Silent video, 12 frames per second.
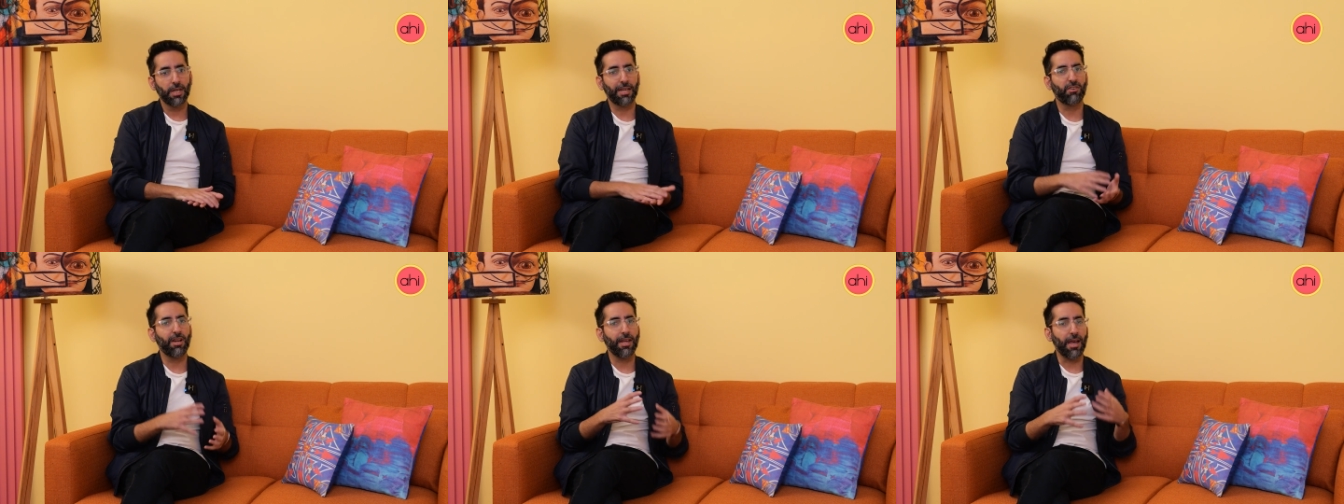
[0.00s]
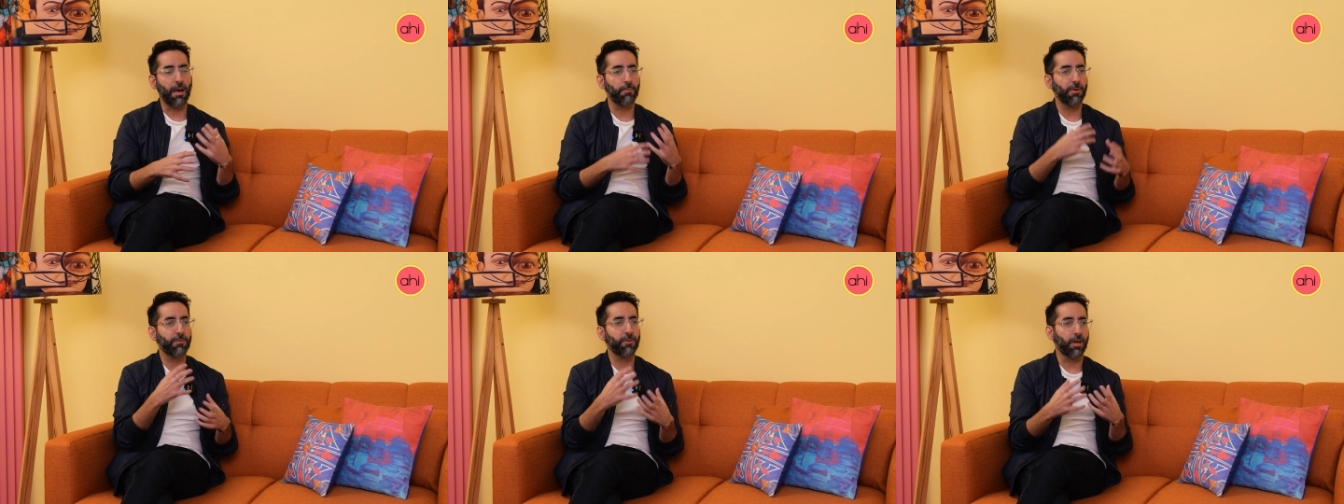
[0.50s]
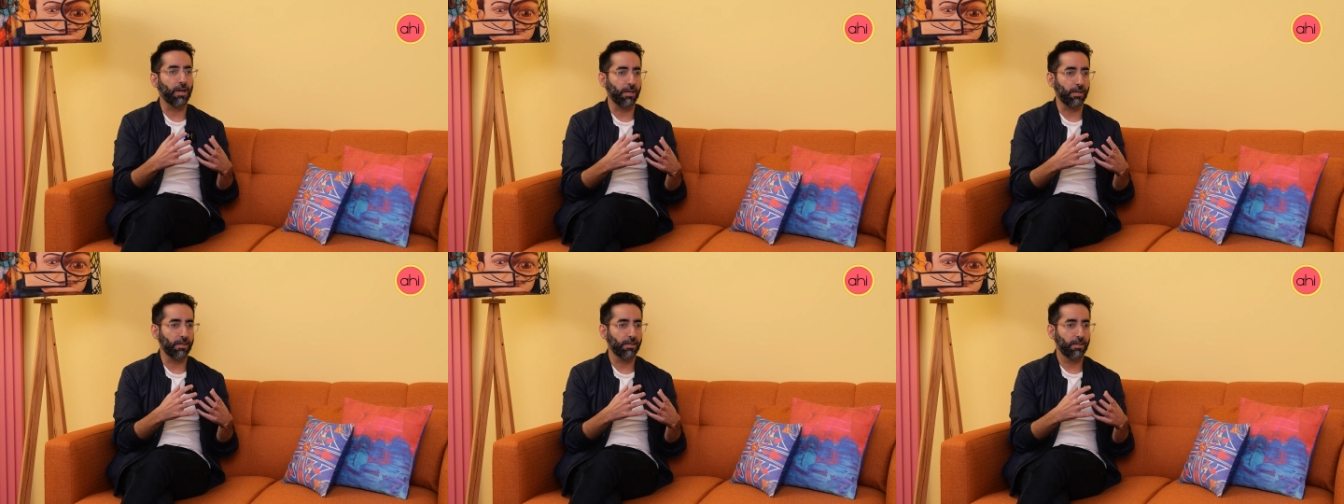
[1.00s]
and really
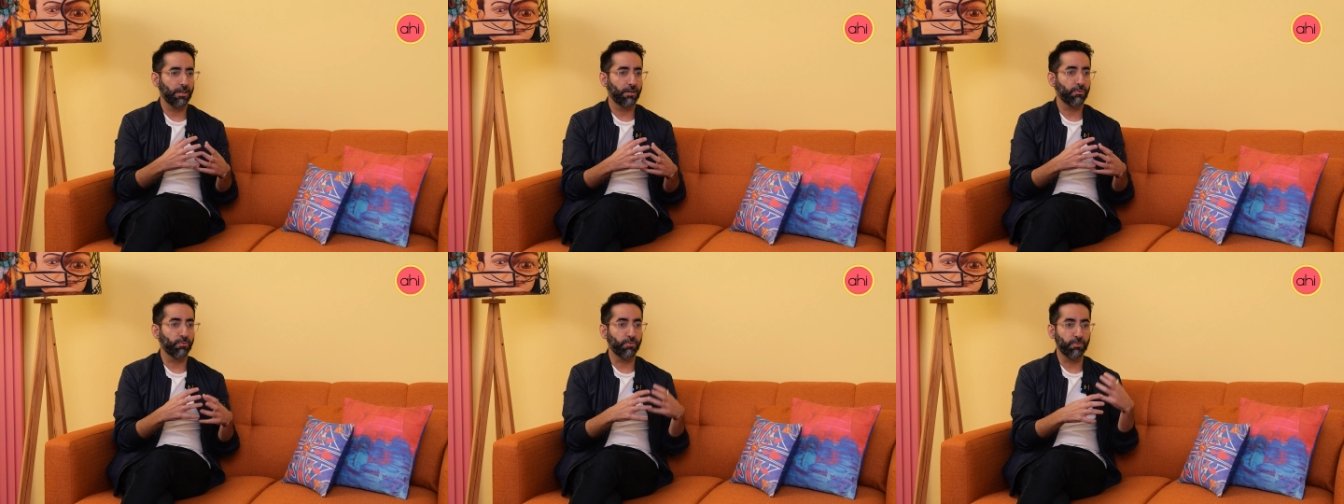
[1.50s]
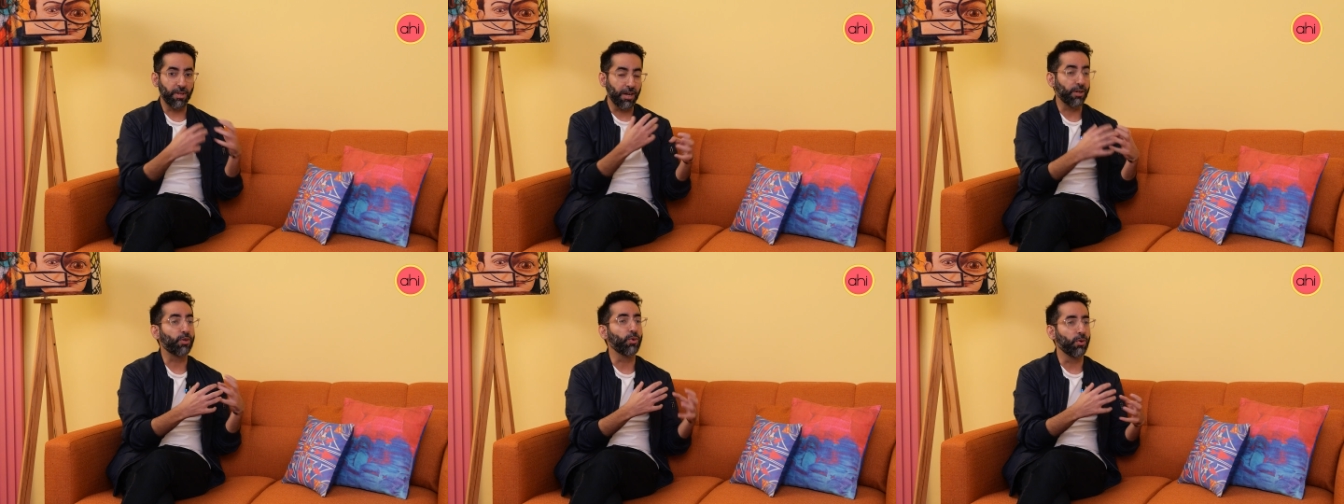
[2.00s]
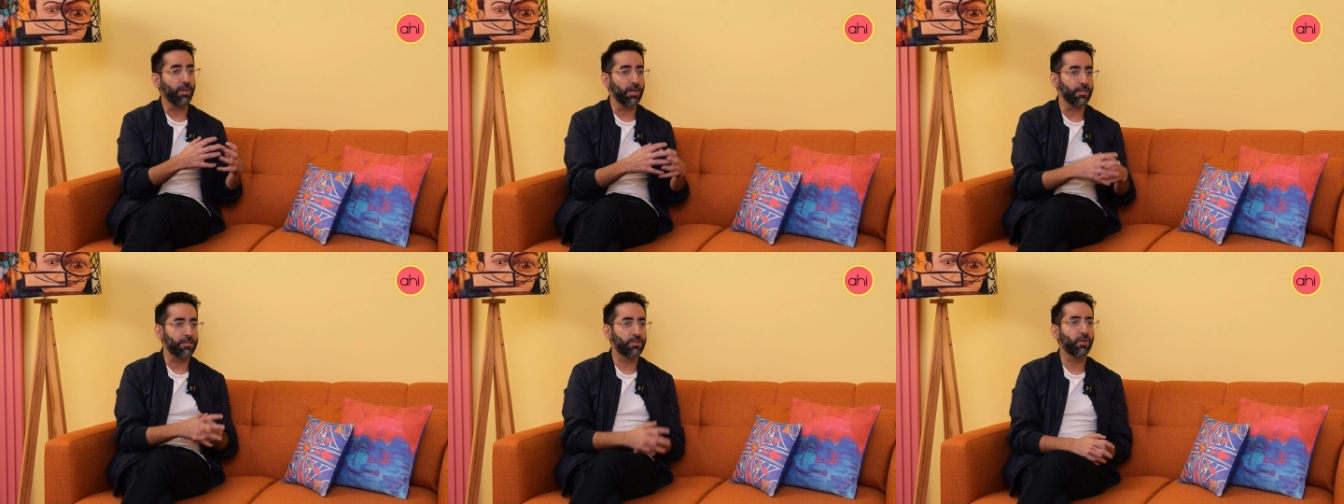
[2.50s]
amplifying their coolness,